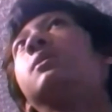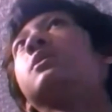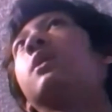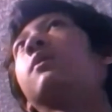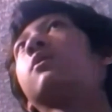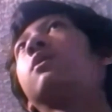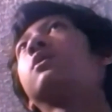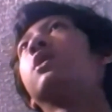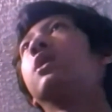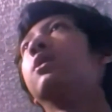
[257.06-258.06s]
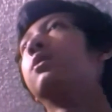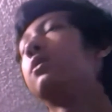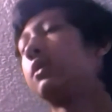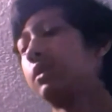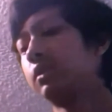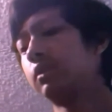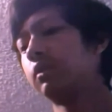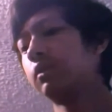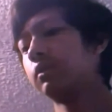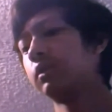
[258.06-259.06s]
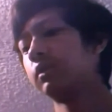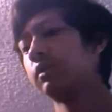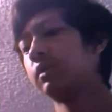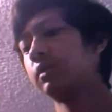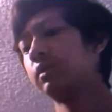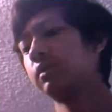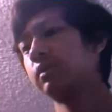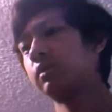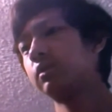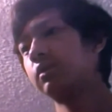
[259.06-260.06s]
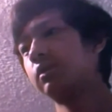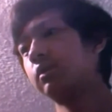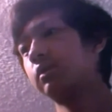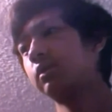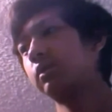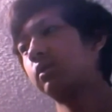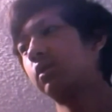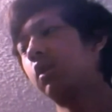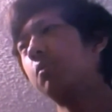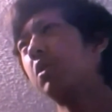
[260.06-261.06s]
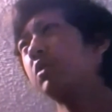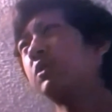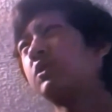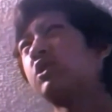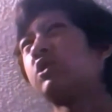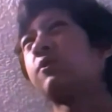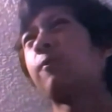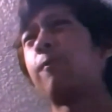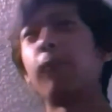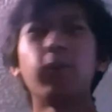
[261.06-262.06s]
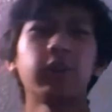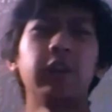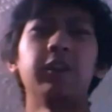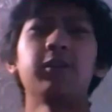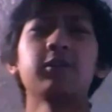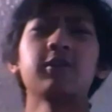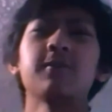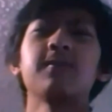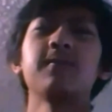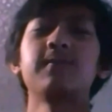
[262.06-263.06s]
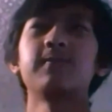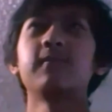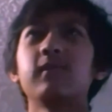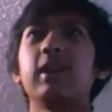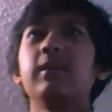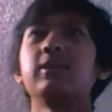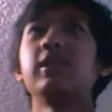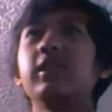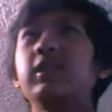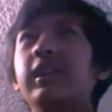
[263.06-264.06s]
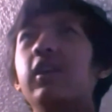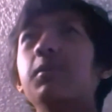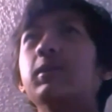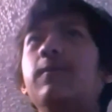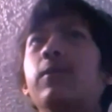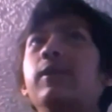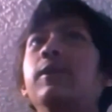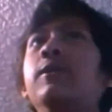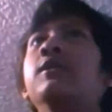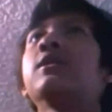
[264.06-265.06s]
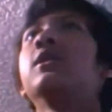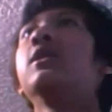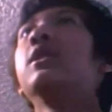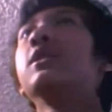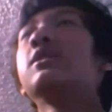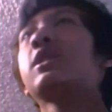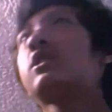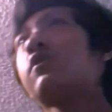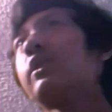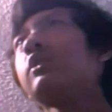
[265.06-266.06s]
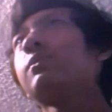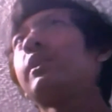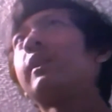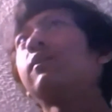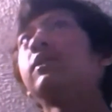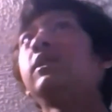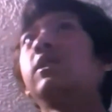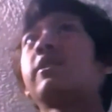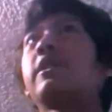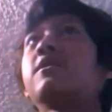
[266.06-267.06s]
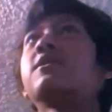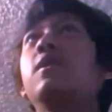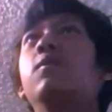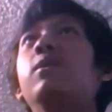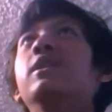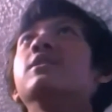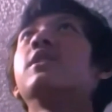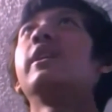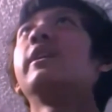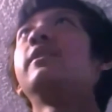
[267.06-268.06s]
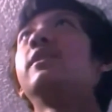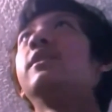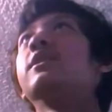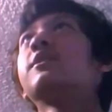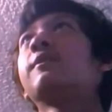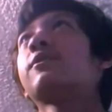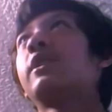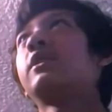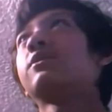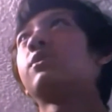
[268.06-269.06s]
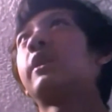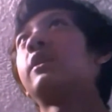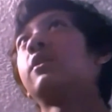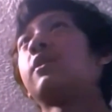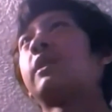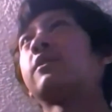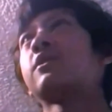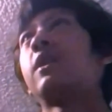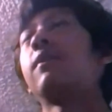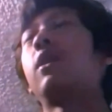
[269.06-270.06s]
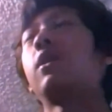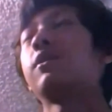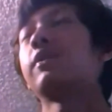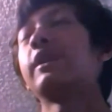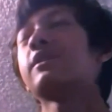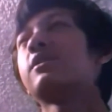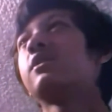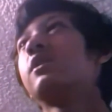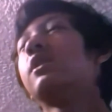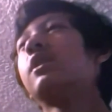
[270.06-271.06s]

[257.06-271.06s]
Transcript: Cube in 7th. So it's almost 4 years, I would say. Yeah, almost 4 years. 6th grade is where I only learned how to solve one side, and then 7th grade is where I learned how to solve all the rest.